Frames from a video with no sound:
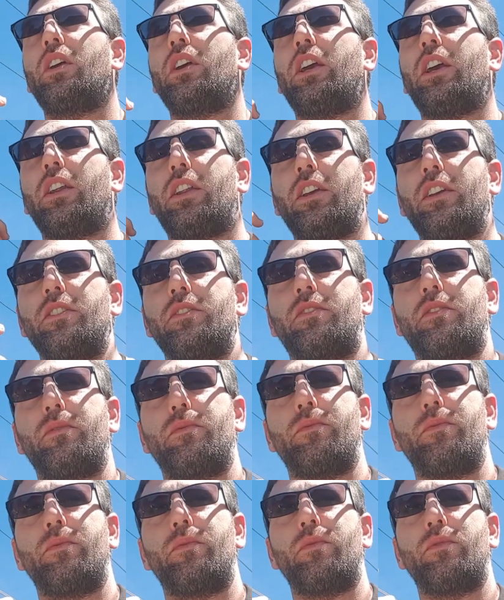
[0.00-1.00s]
It is
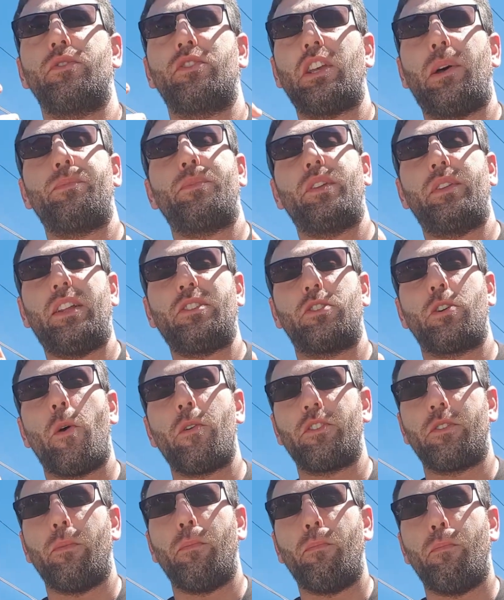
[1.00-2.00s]
something that's
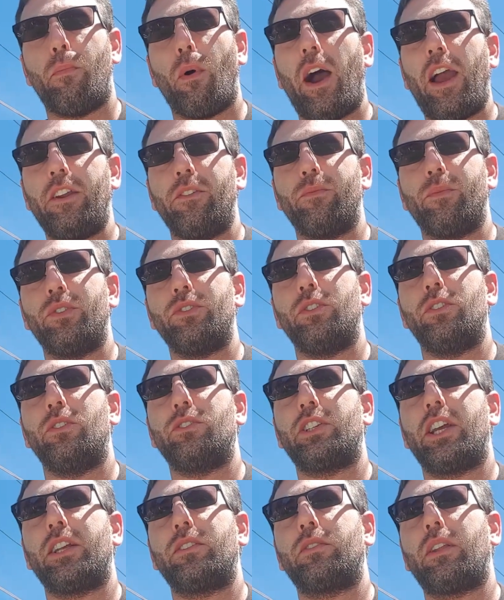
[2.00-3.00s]
going to bite when you
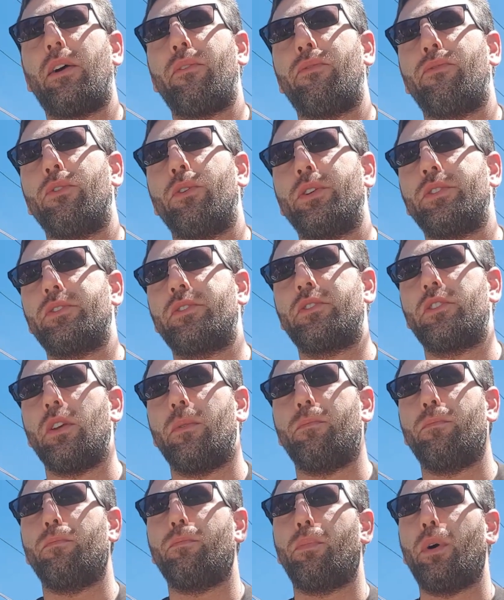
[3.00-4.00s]
take that first
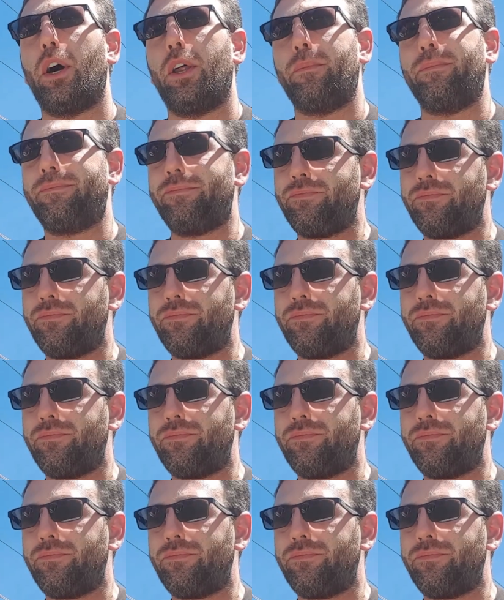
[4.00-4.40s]
sip, but